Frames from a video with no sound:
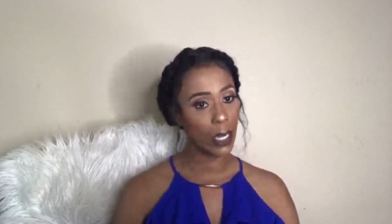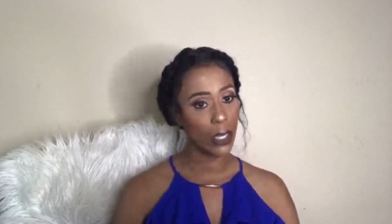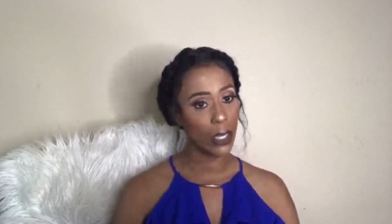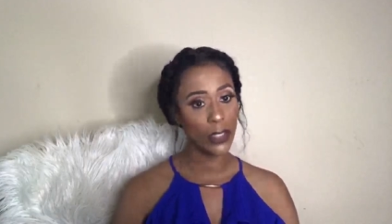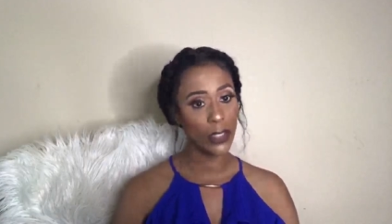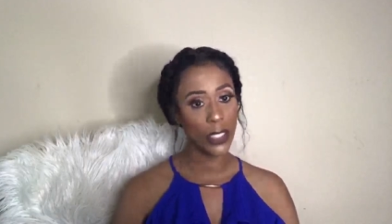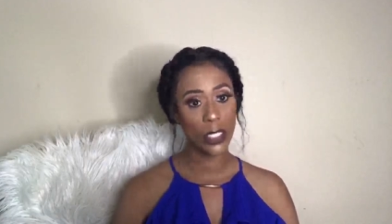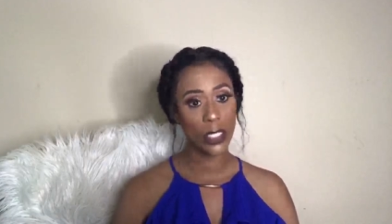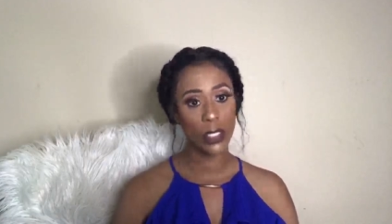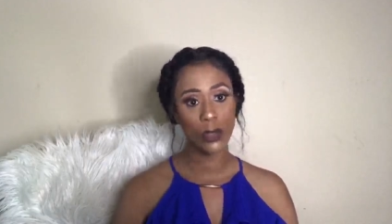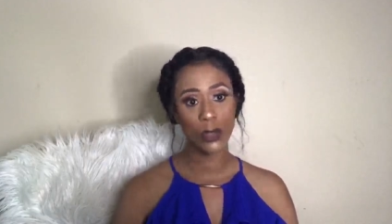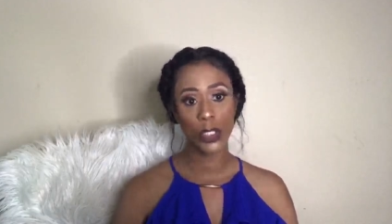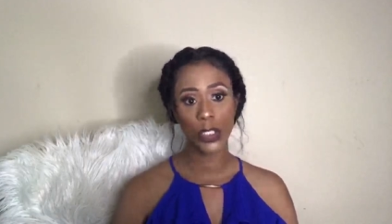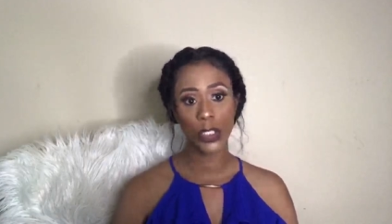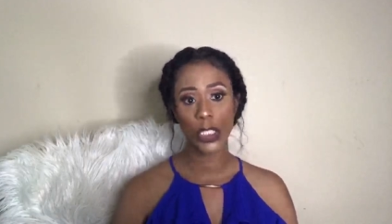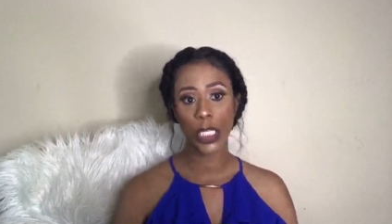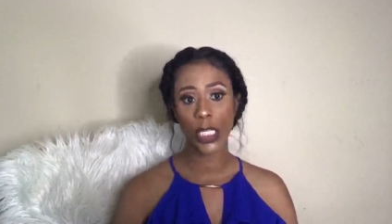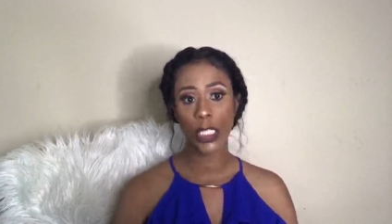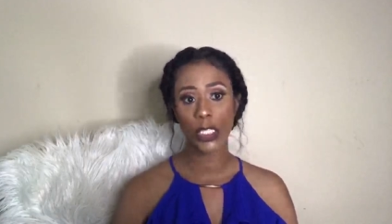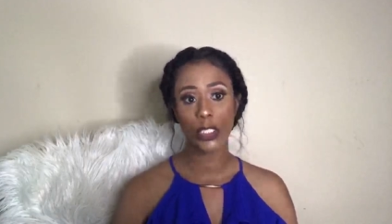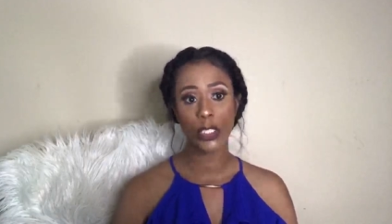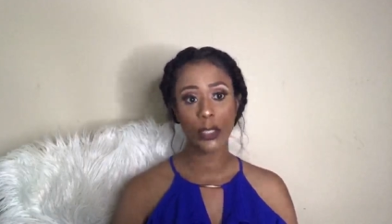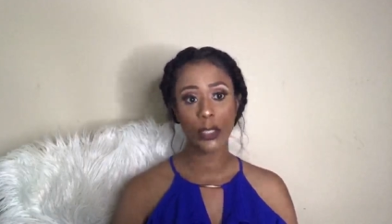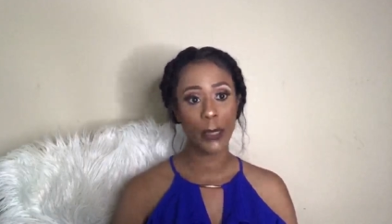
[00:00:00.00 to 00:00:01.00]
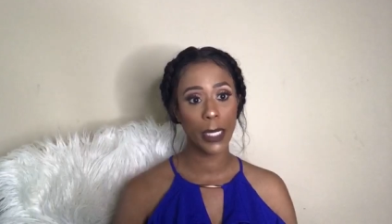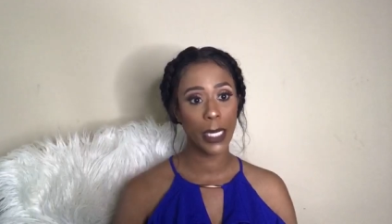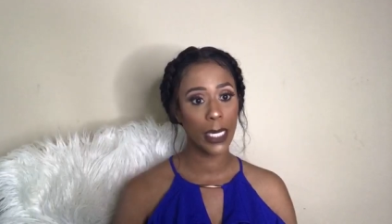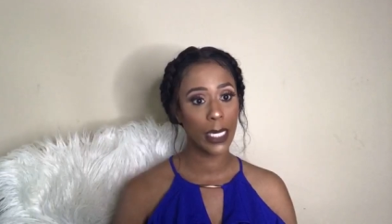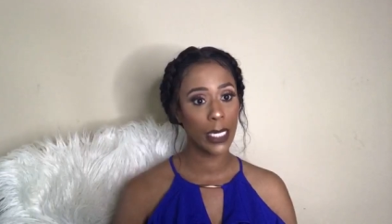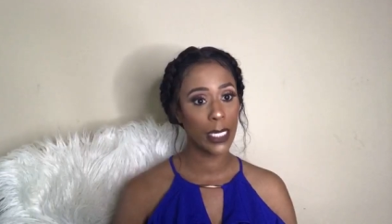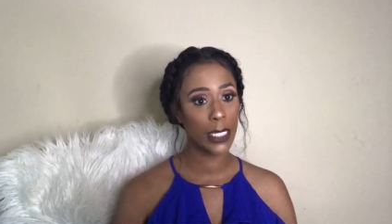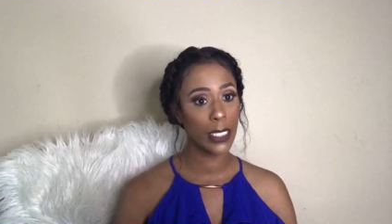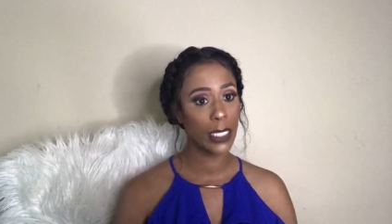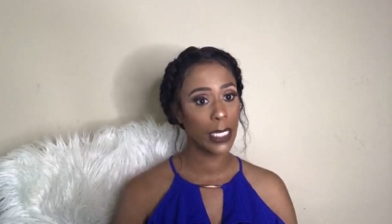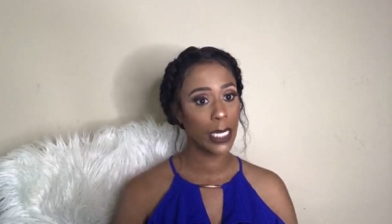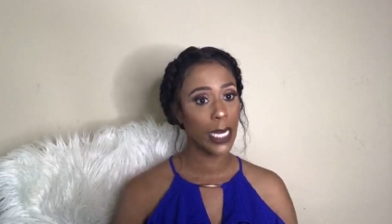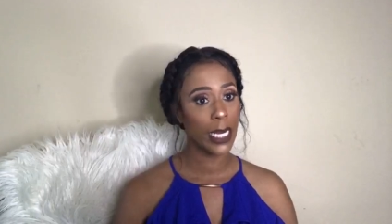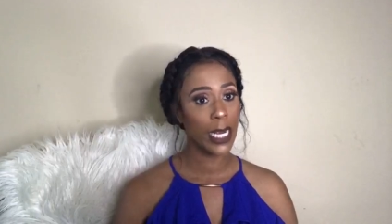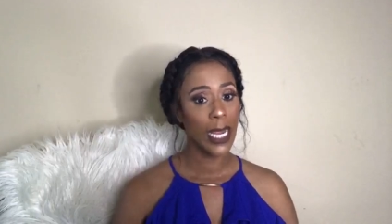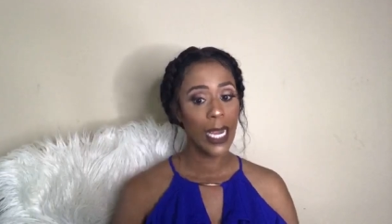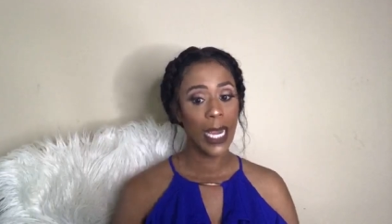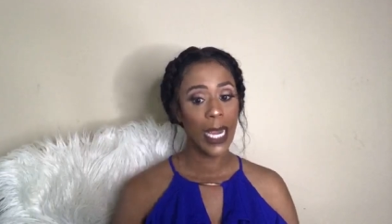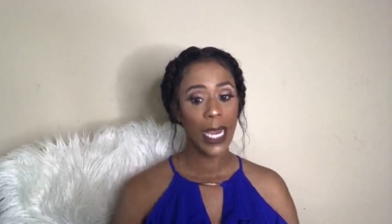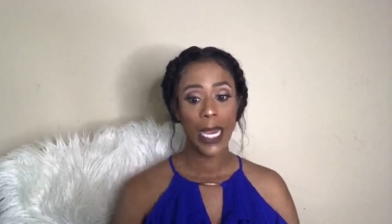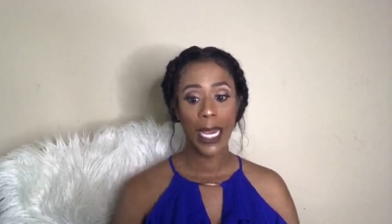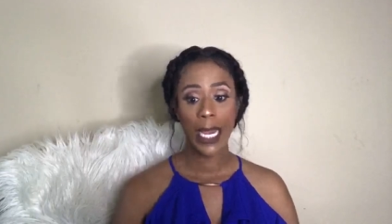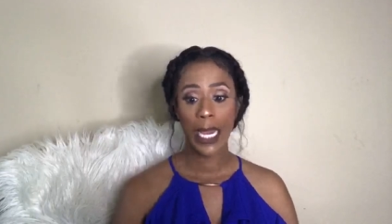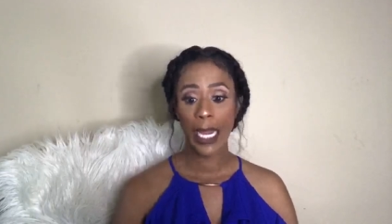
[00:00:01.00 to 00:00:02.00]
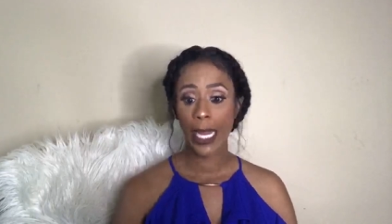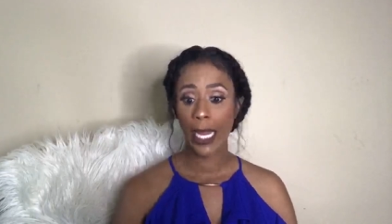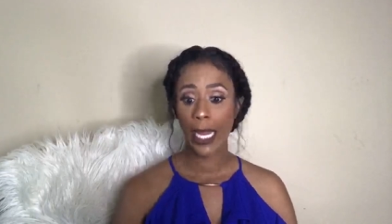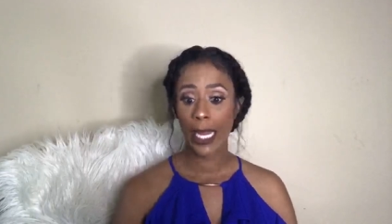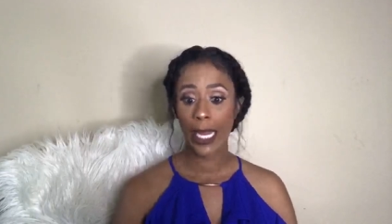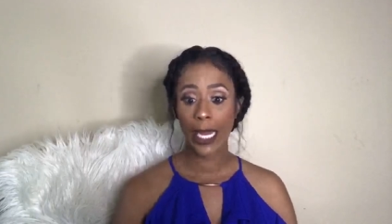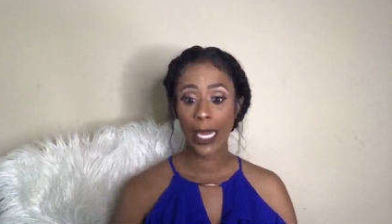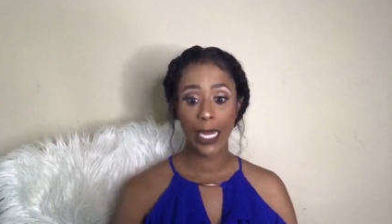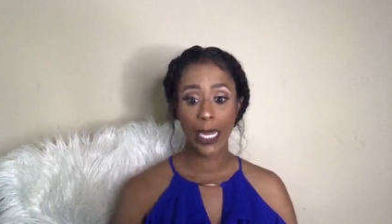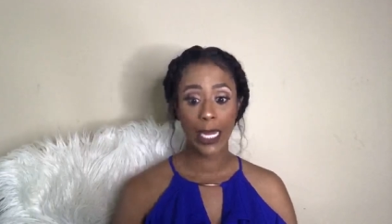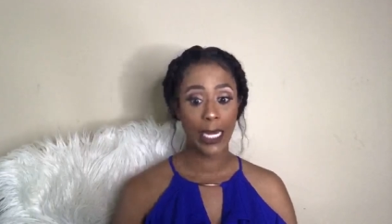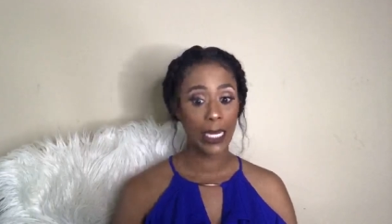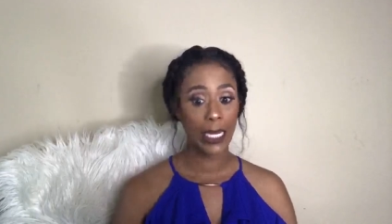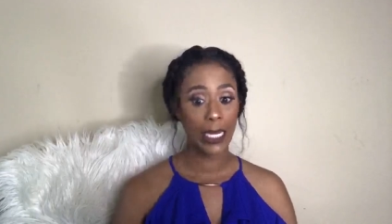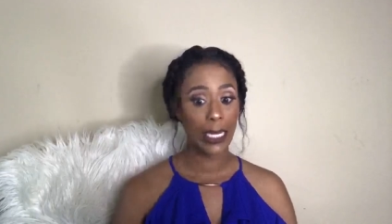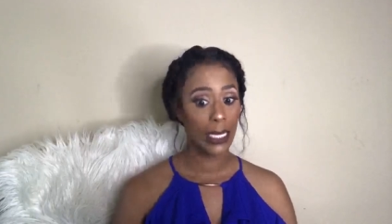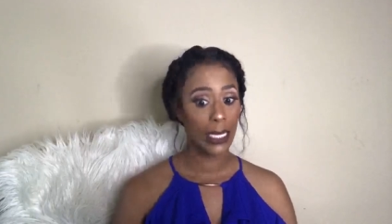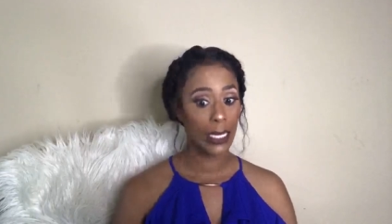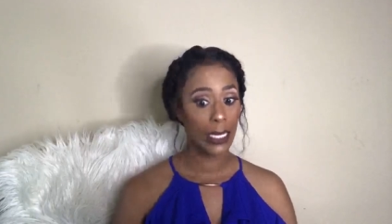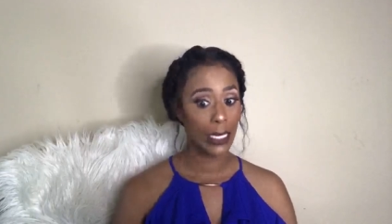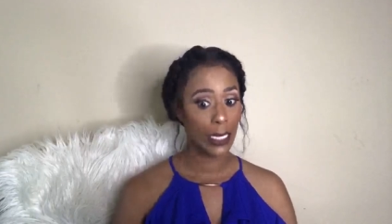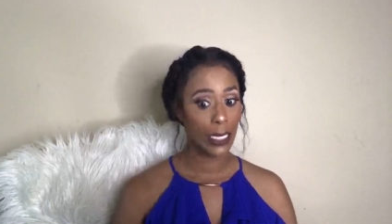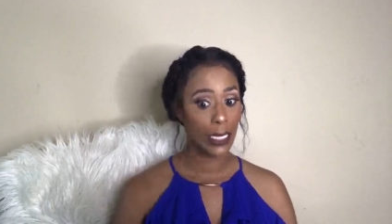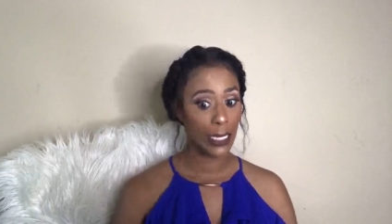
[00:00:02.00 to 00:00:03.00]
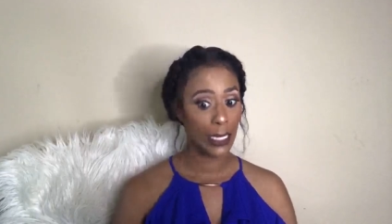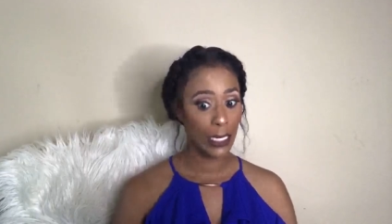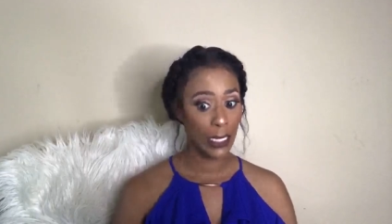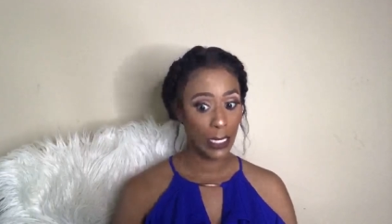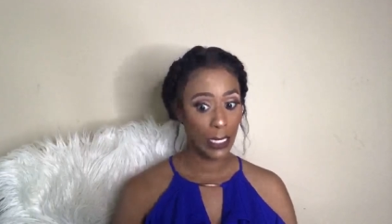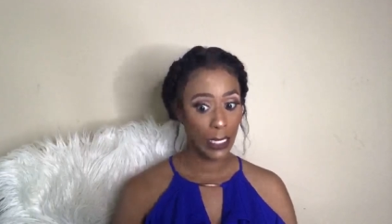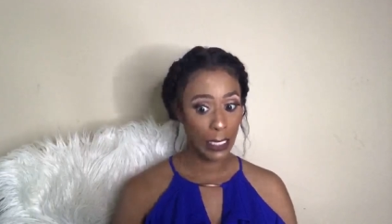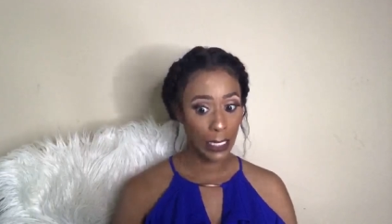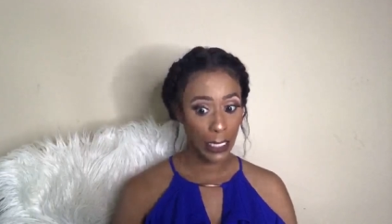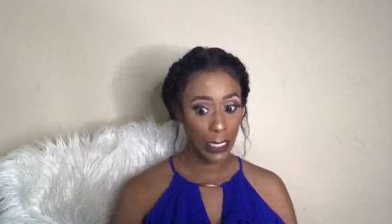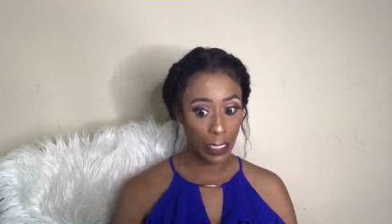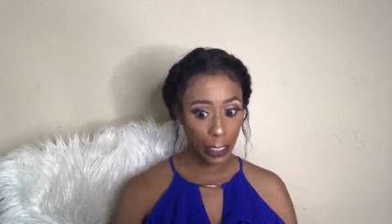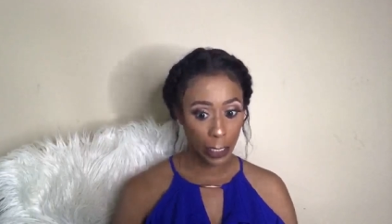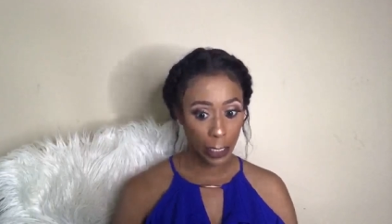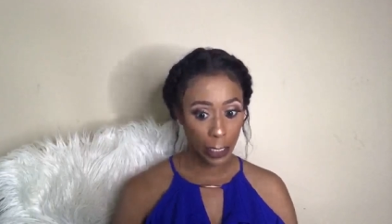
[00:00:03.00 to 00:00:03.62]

All you got to do is change your mind. And there